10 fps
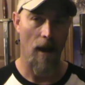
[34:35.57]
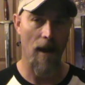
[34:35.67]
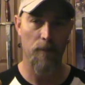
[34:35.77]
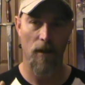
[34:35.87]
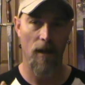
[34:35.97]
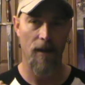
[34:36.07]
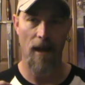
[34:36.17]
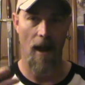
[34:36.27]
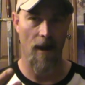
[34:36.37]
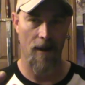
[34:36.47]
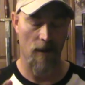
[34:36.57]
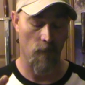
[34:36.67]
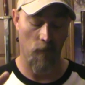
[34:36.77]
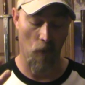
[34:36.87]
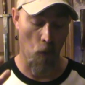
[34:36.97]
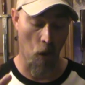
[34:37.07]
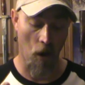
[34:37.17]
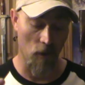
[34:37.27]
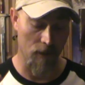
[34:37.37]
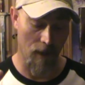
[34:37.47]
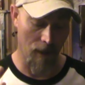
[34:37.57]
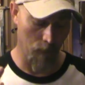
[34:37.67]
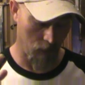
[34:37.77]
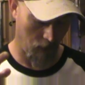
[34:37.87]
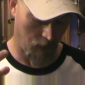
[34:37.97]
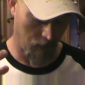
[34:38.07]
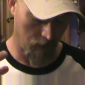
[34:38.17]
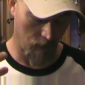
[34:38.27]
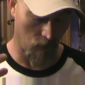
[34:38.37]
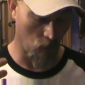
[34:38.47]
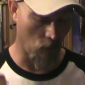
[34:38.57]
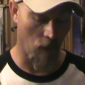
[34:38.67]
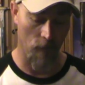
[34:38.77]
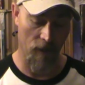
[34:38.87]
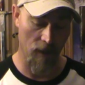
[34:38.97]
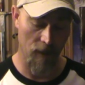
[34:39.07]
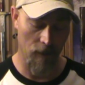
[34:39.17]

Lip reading: I played the heck out of for a long time and loved it.